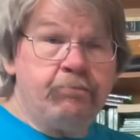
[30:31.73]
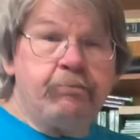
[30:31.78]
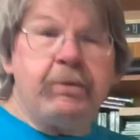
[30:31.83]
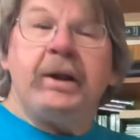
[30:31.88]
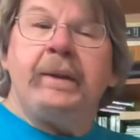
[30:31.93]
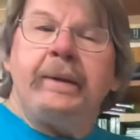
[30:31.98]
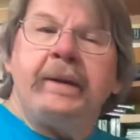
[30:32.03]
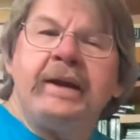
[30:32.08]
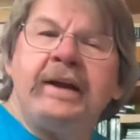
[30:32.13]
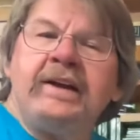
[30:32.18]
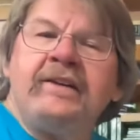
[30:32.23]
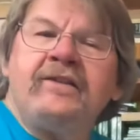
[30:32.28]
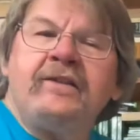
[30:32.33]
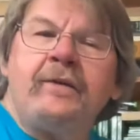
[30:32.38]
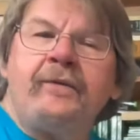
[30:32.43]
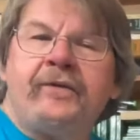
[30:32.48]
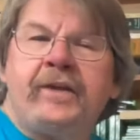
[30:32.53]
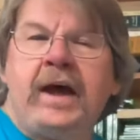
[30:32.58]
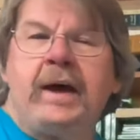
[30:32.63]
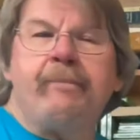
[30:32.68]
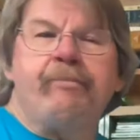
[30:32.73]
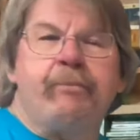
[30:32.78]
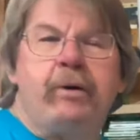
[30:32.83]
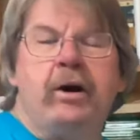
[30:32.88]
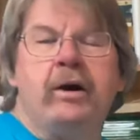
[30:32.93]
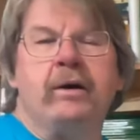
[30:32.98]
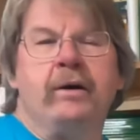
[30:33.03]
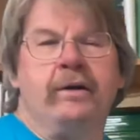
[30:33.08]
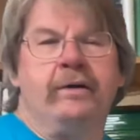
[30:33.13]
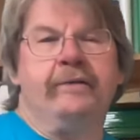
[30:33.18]
But isn't that
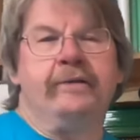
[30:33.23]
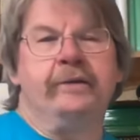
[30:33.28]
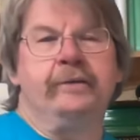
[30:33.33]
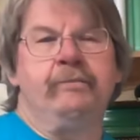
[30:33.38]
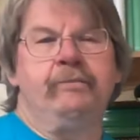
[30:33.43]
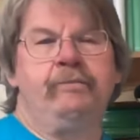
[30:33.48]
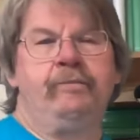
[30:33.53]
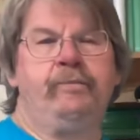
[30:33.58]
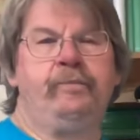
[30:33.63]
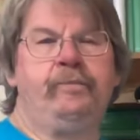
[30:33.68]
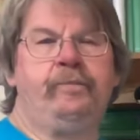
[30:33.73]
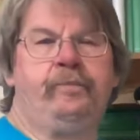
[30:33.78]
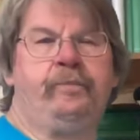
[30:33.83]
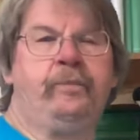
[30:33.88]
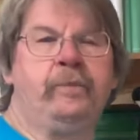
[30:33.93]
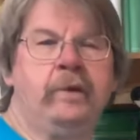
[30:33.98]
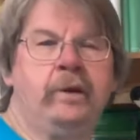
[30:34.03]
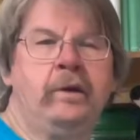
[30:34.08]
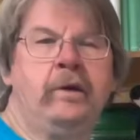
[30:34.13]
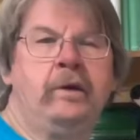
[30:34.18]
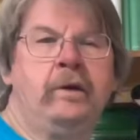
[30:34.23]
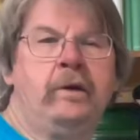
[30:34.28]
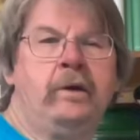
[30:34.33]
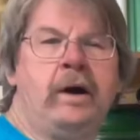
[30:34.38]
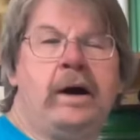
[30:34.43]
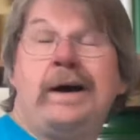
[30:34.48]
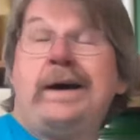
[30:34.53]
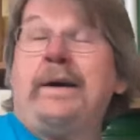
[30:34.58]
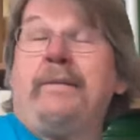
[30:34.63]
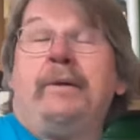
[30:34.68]
part of it?
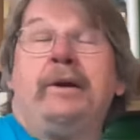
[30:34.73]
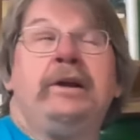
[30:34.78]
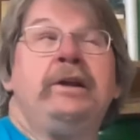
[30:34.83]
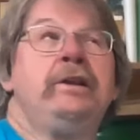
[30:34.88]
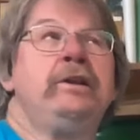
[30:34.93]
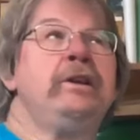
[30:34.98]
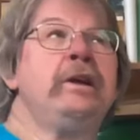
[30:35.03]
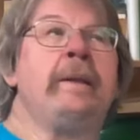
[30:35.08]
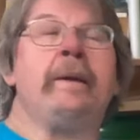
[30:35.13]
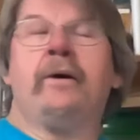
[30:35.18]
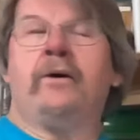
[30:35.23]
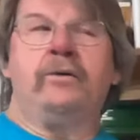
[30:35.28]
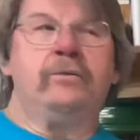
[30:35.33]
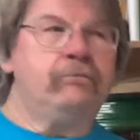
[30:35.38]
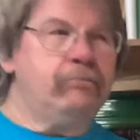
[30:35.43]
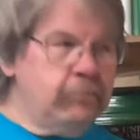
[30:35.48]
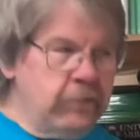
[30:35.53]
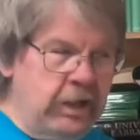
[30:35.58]
I mean, you know,